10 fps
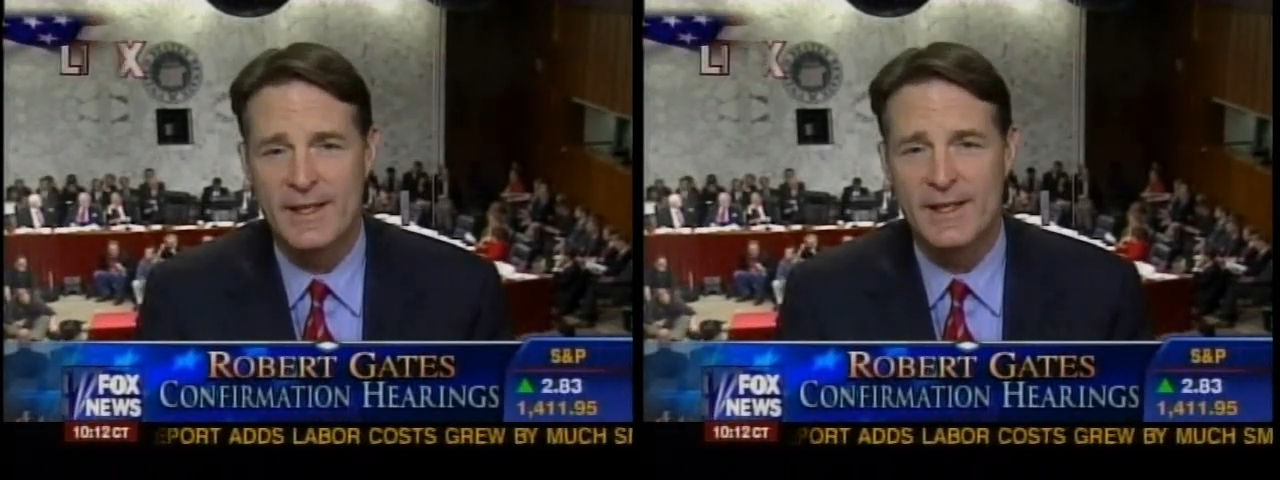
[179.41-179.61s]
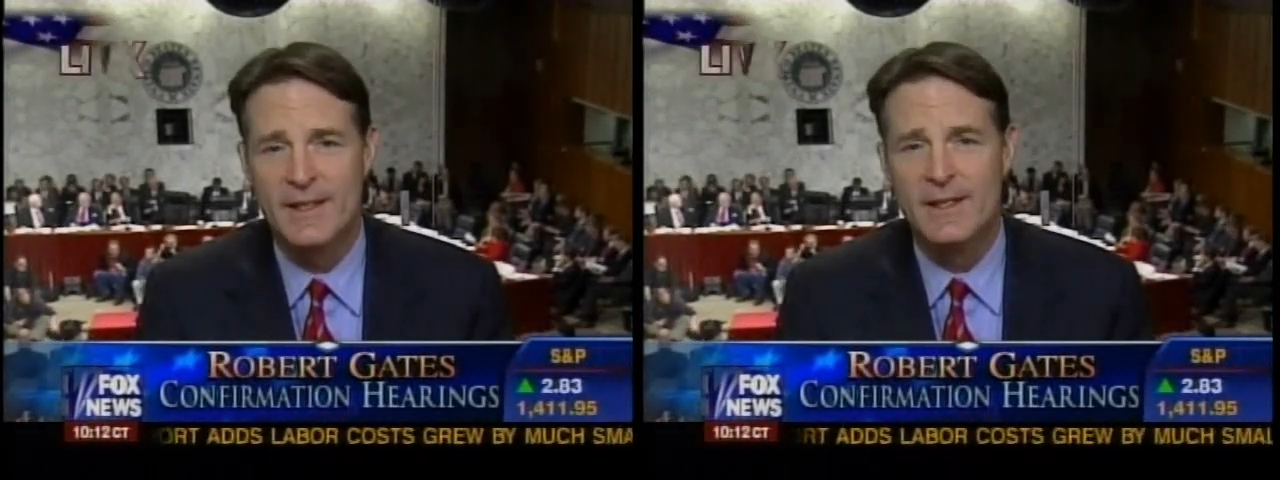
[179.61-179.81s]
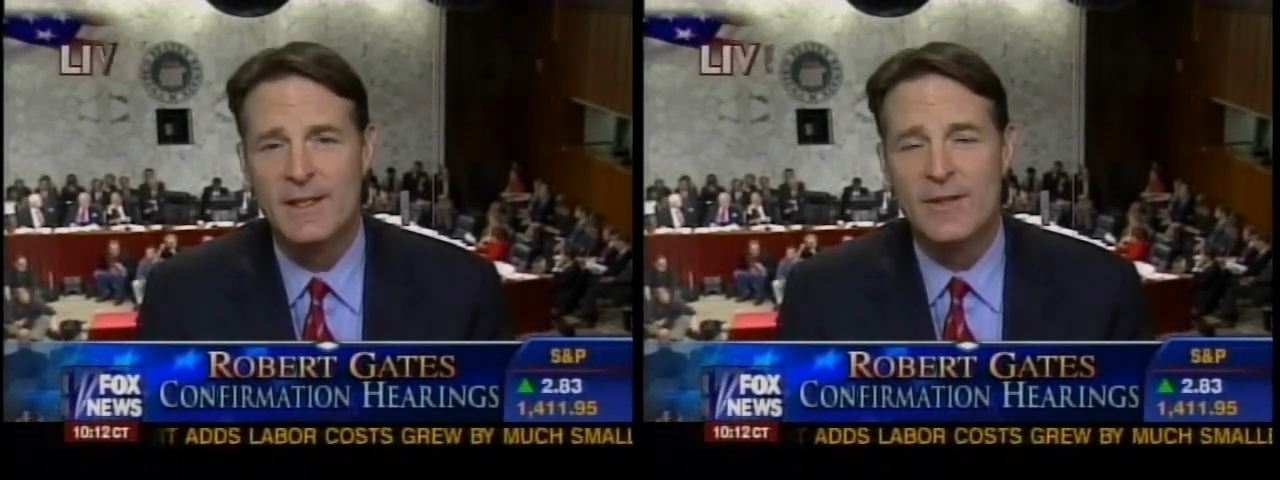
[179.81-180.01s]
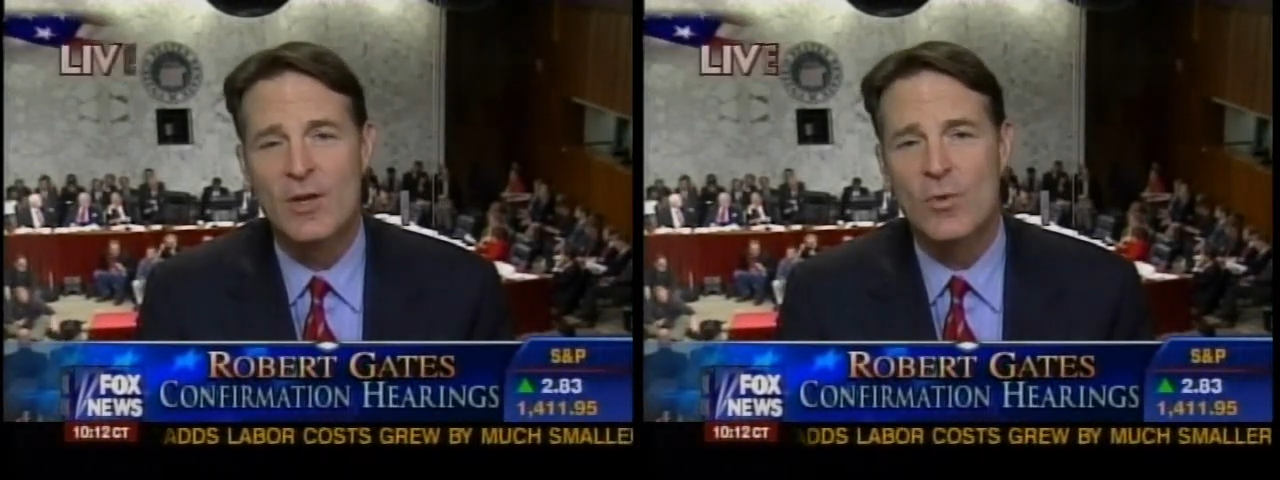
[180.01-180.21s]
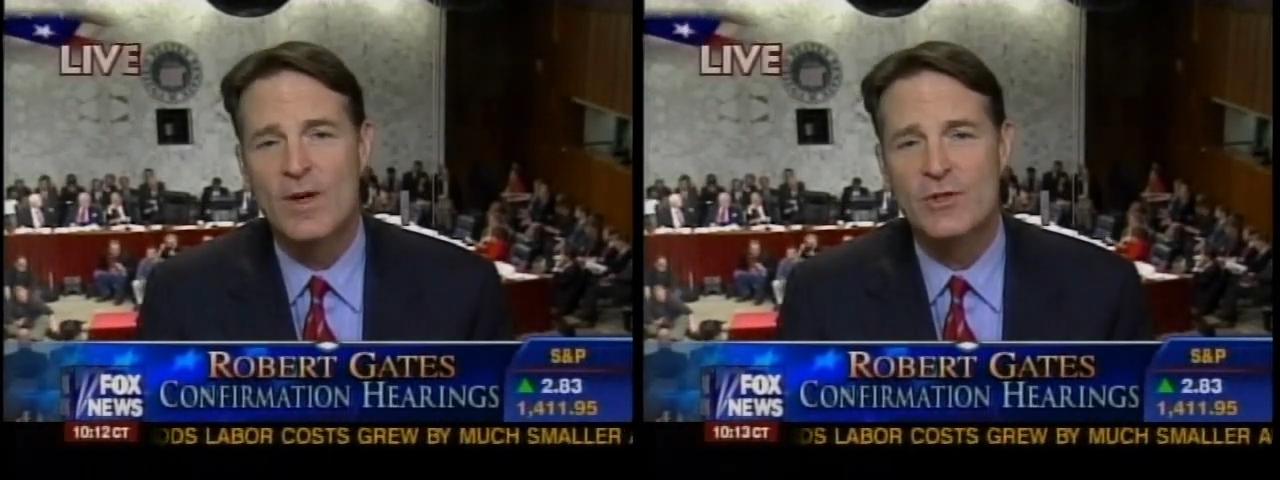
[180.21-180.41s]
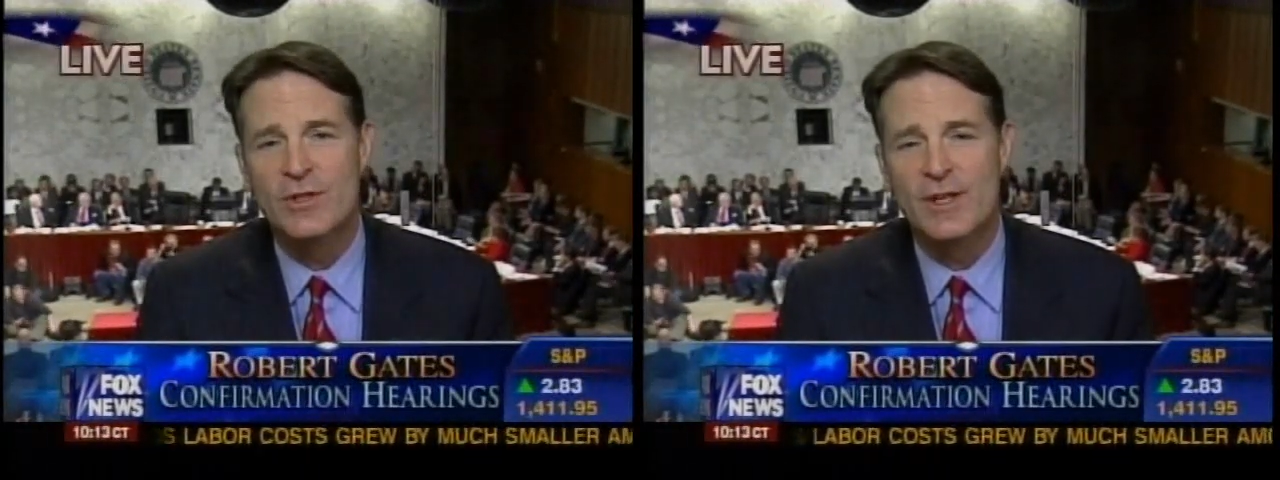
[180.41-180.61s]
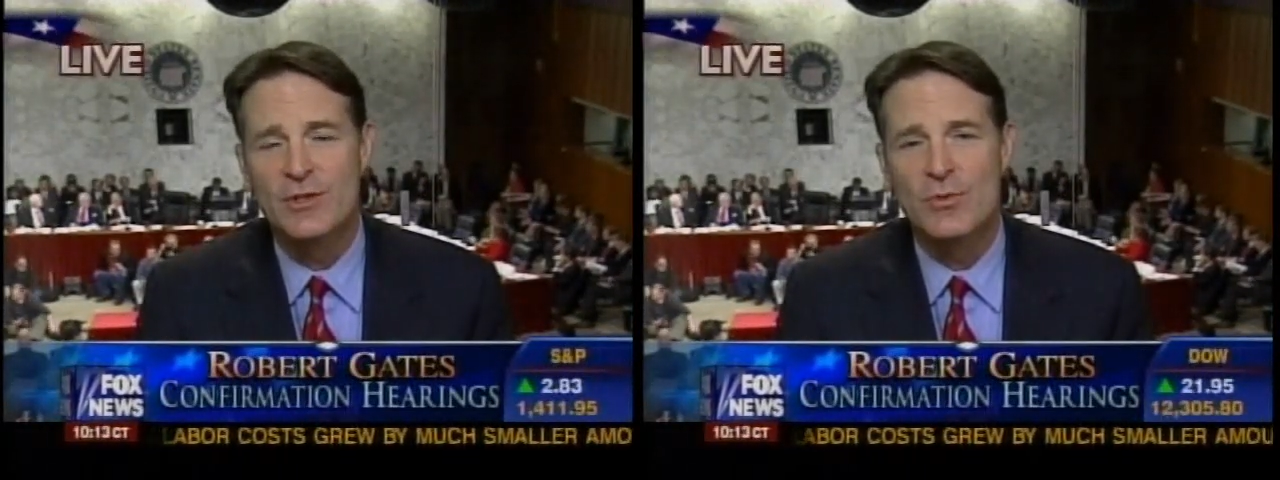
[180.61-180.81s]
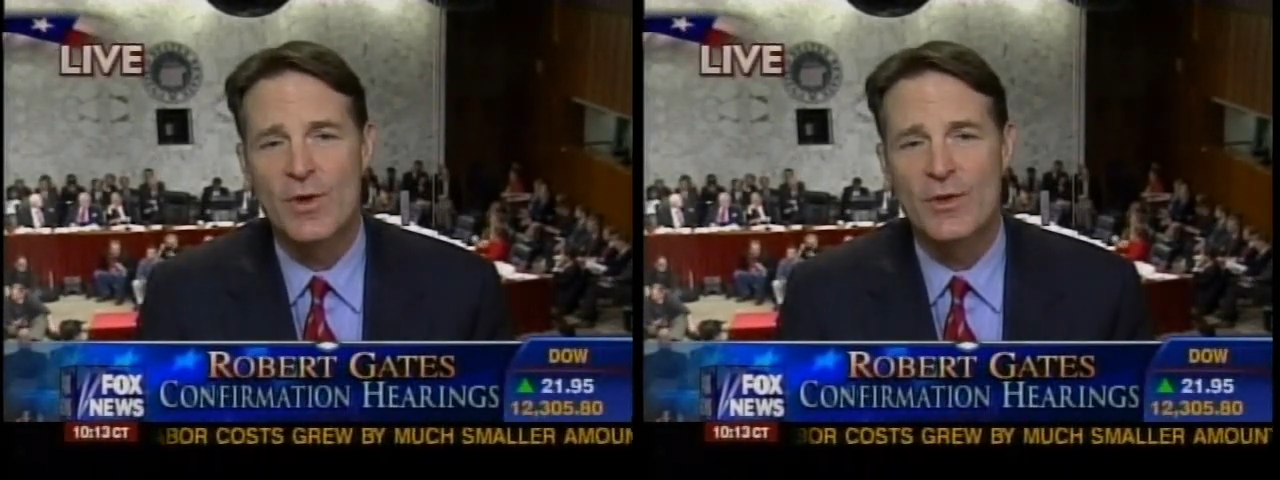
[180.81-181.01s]
Edie. The question
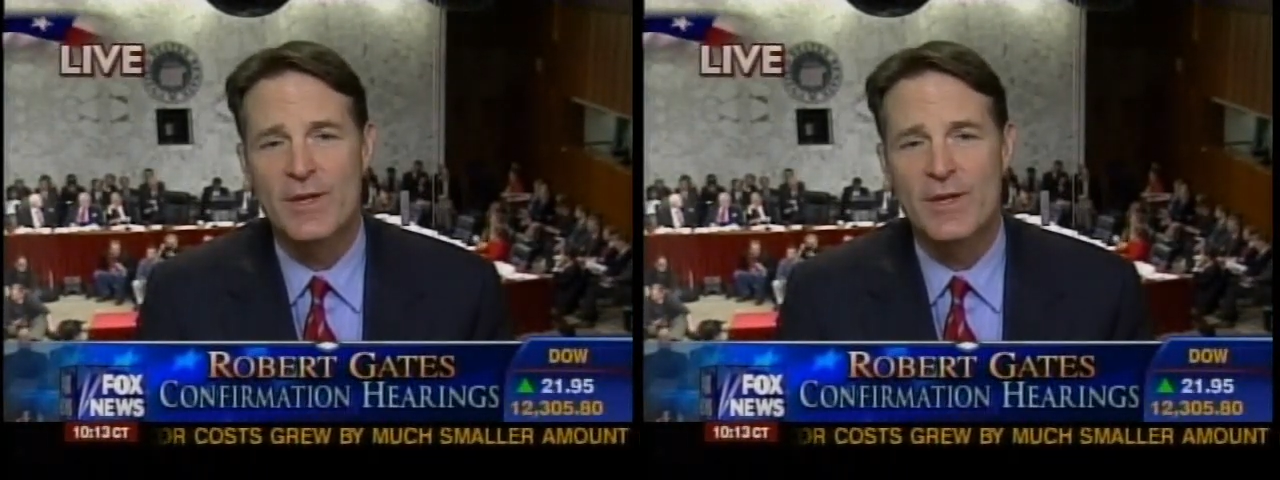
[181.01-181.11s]
is